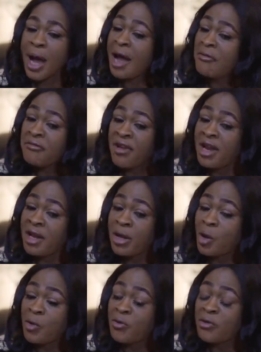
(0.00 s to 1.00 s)
I fell
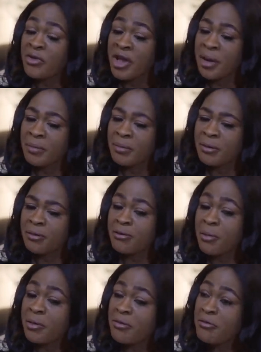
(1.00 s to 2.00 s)
in love with him
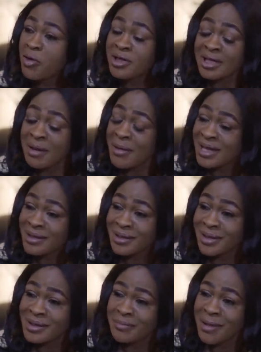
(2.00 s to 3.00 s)
from the first time I
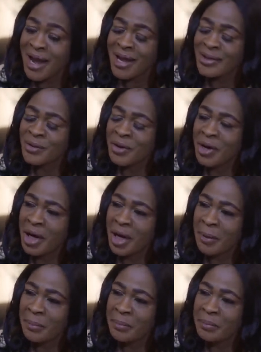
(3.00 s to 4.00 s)
set my eyes on him,